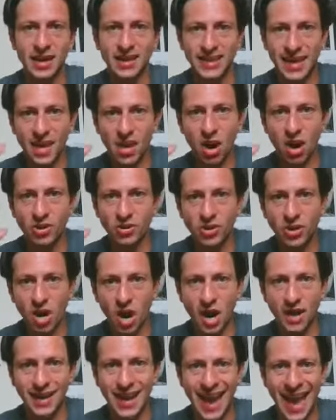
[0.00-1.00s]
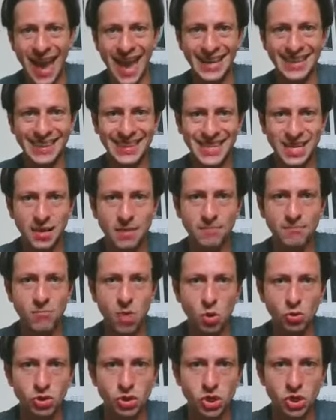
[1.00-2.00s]
They are not at the
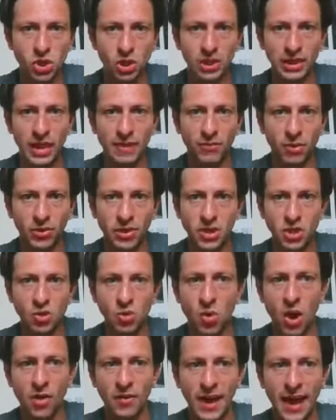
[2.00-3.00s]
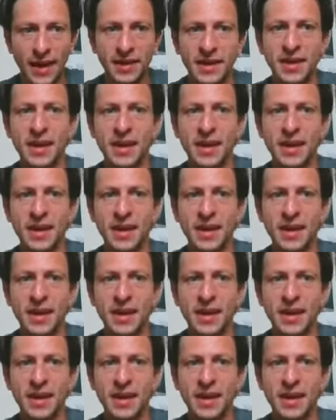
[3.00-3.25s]
emotional level that you are at.